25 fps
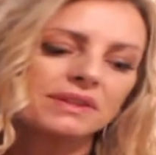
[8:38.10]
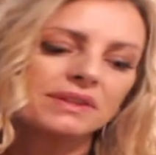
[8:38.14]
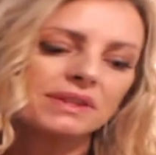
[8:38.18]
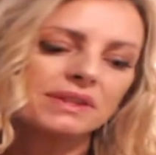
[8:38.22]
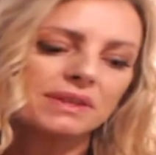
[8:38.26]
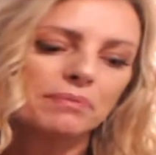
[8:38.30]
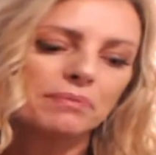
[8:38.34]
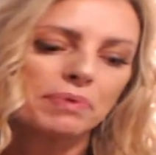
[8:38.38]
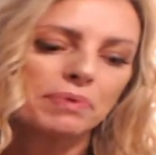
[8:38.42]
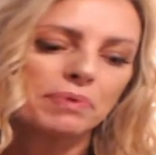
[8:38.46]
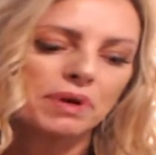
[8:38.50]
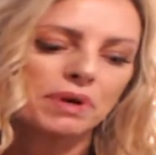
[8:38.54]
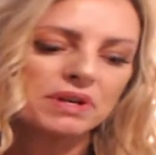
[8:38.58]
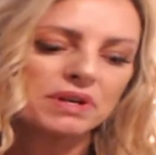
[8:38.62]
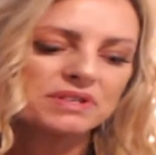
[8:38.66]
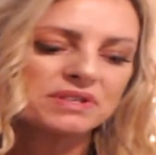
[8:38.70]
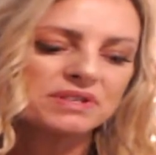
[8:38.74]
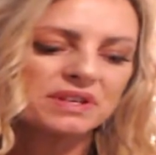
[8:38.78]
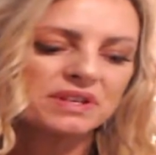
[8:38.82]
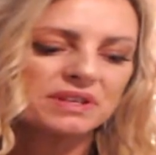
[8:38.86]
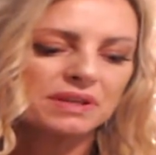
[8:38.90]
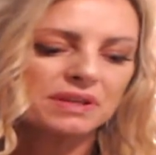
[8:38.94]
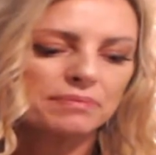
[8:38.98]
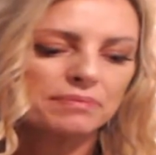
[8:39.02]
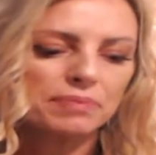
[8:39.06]
The
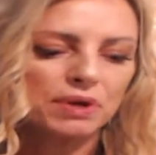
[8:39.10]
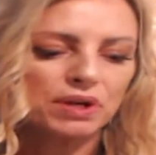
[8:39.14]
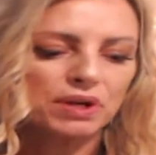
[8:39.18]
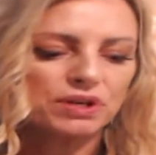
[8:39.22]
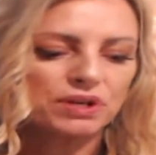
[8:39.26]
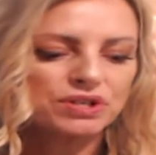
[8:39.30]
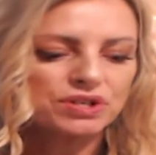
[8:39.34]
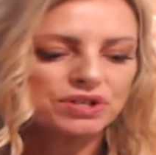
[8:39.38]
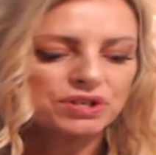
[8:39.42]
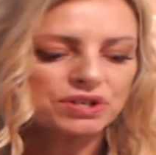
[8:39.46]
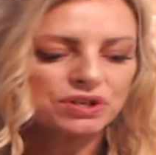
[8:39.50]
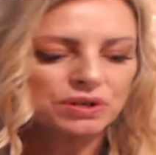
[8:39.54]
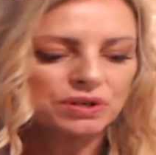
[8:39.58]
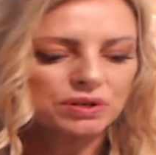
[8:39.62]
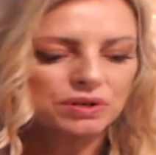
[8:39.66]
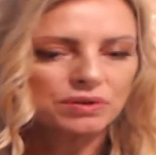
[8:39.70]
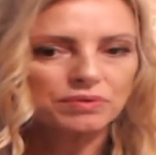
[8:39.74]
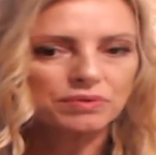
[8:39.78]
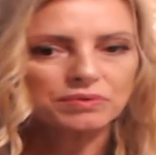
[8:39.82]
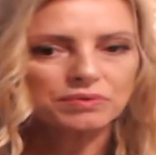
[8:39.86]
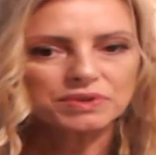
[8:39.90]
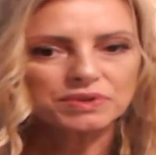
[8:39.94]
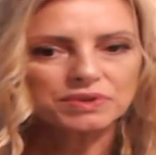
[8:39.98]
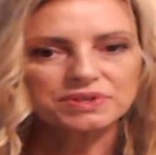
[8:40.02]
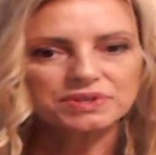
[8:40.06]
person that burnt
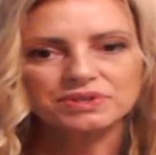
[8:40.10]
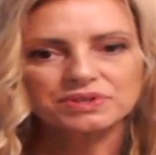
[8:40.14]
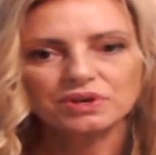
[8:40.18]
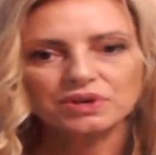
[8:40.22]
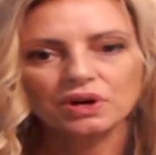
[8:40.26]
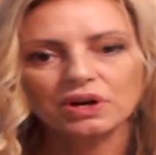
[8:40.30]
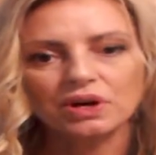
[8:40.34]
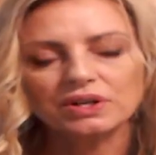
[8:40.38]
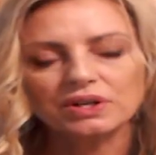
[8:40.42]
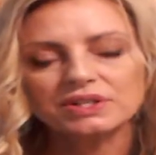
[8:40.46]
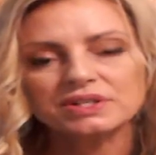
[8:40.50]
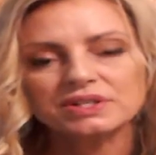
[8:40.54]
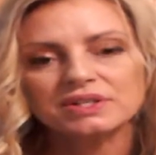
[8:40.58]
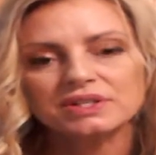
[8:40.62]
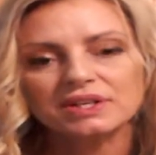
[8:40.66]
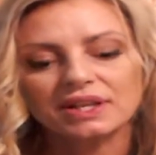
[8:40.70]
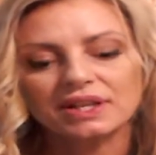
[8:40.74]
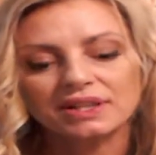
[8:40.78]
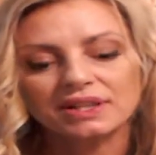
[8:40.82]
you was not